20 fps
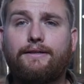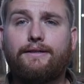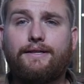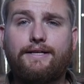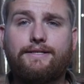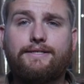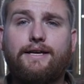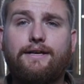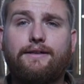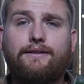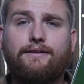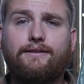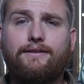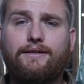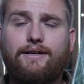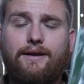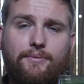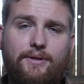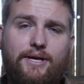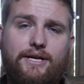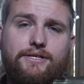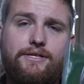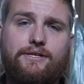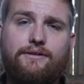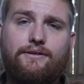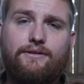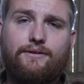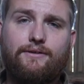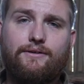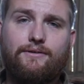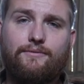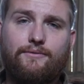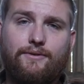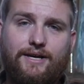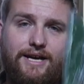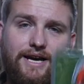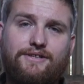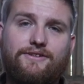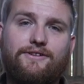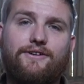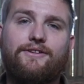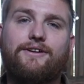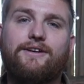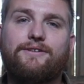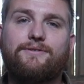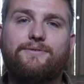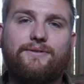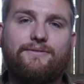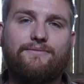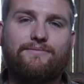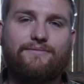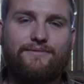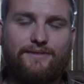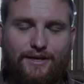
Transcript: That's it. God bless you. We'll catch you on the next one.